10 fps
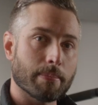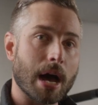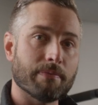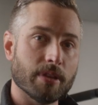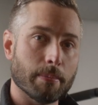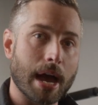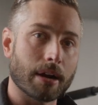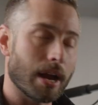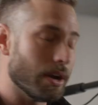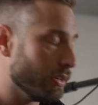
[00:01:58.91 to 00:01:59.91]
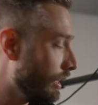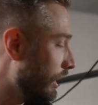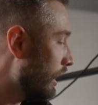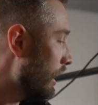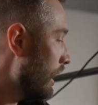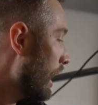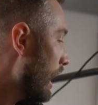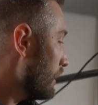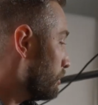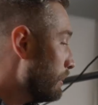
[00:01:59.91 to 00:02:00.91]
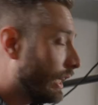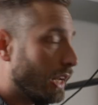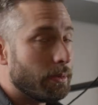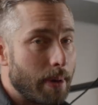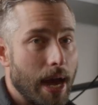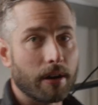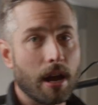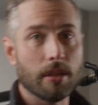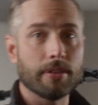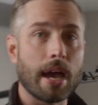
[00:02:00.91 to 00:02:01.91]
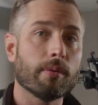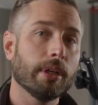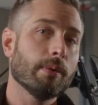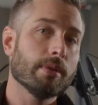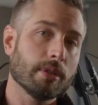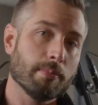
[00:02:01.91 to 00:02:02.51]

pop from the background. And speaking of the background, that really was the